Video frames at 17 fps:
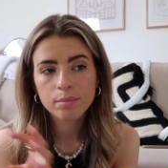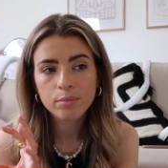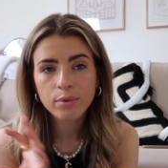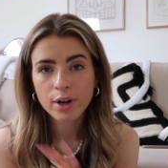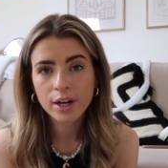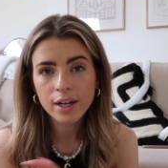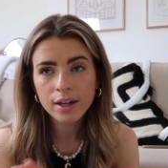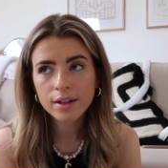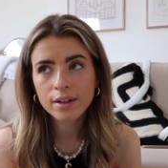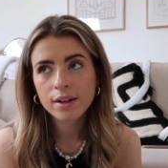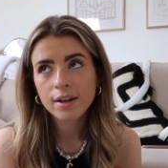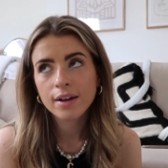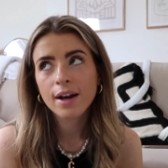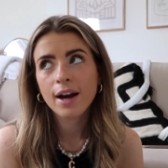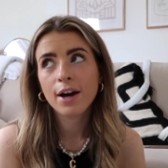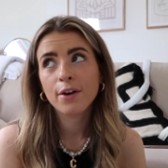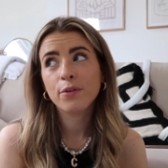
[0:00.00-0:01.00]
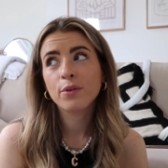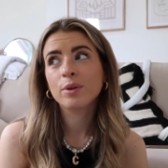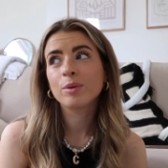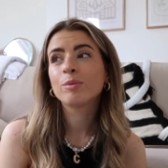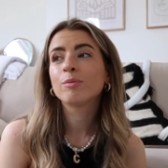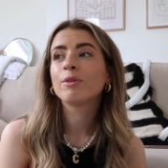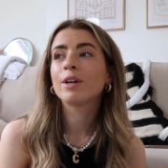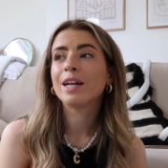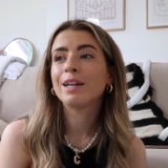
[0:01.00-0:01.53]
print. I thought they
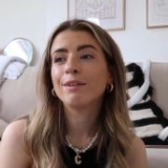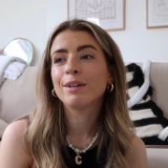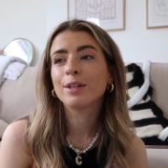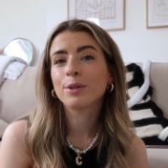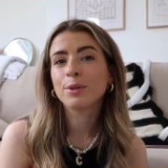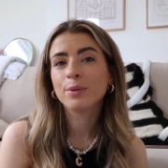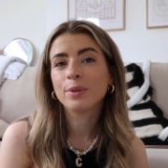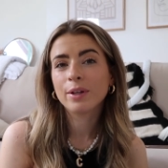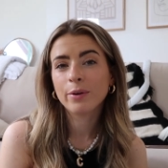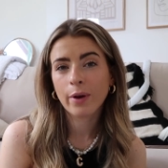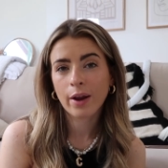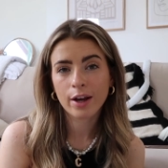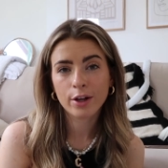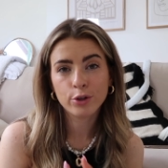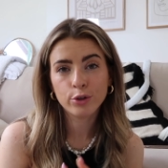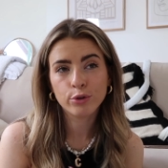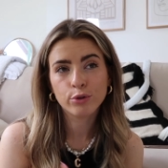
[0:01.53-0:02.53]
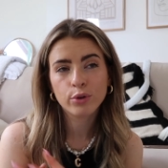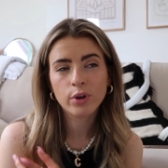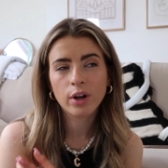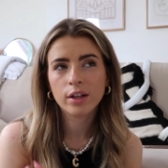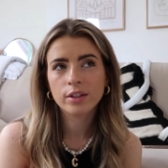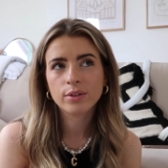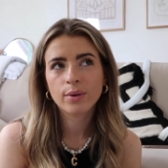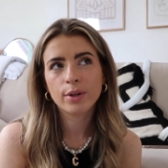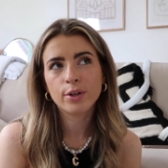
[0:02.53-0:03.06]
were really, really cool, and they were like a neutral
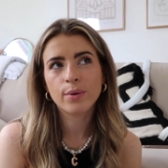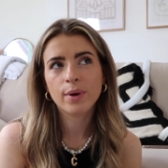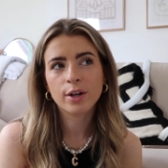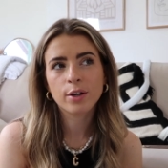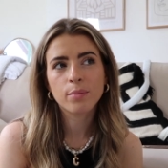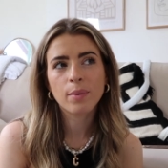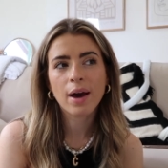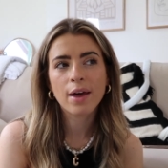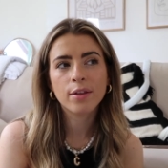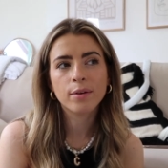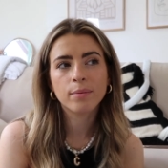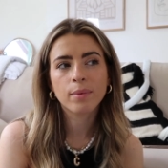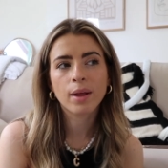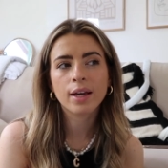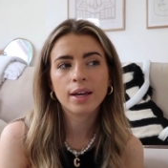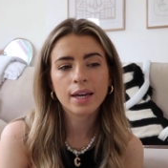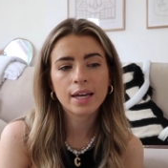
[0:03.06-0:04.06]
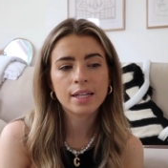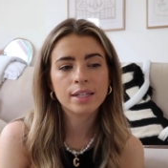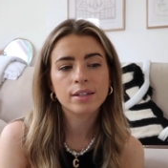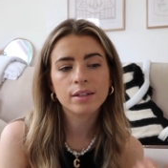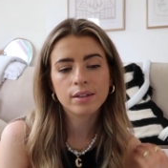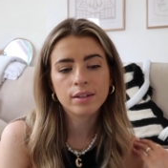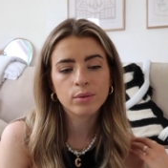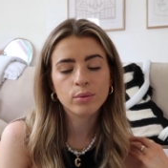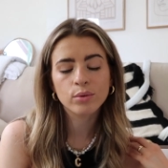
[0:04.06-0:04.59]
colour, so I knew I could wear them like
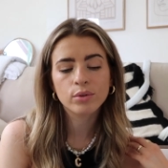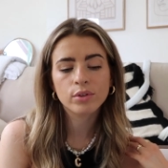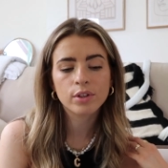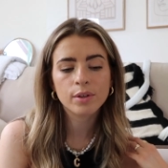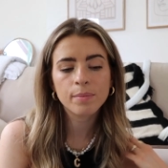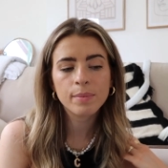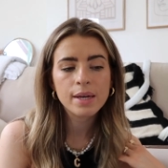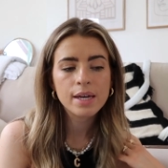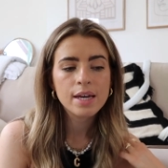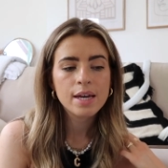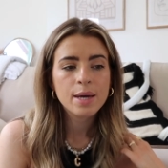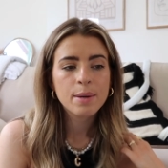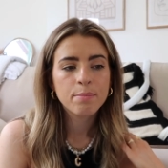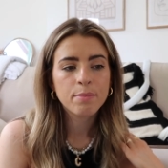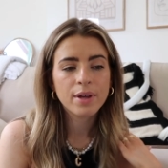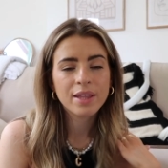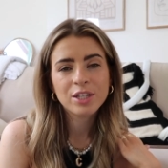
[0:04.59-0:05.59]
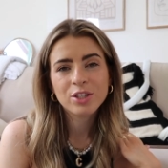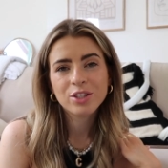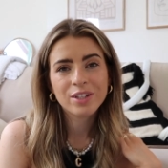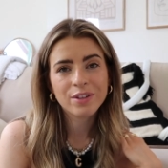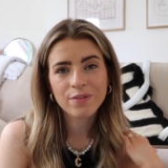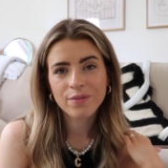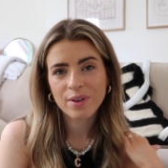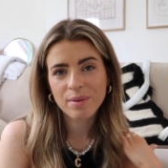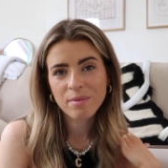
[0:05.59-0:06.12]
into autumn, but they just
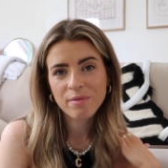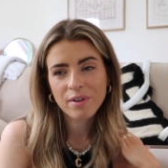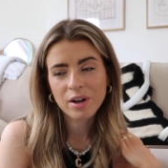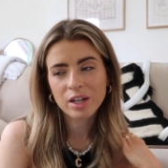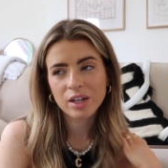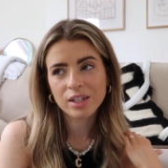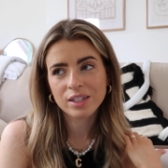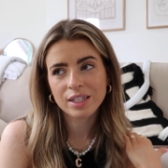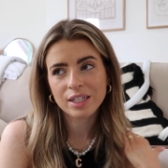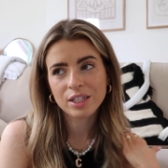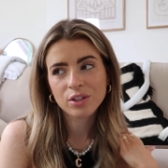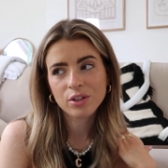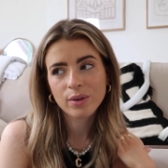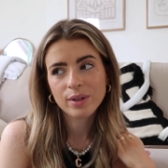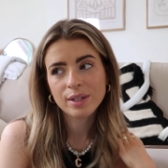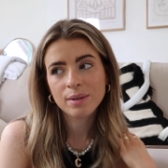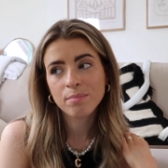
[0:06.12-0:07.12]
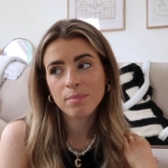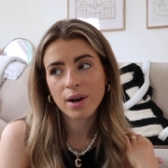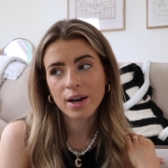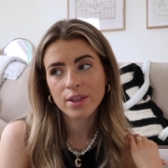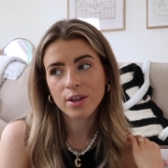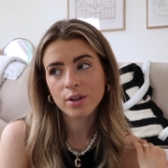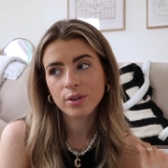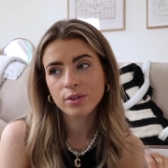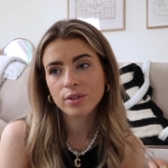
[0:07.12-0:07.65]
didn't fit me very nicely, so I didn't buy
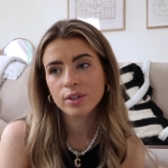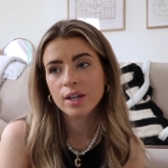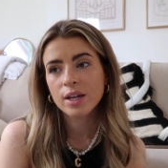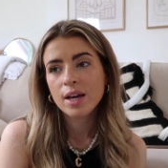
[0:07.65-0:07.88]
those.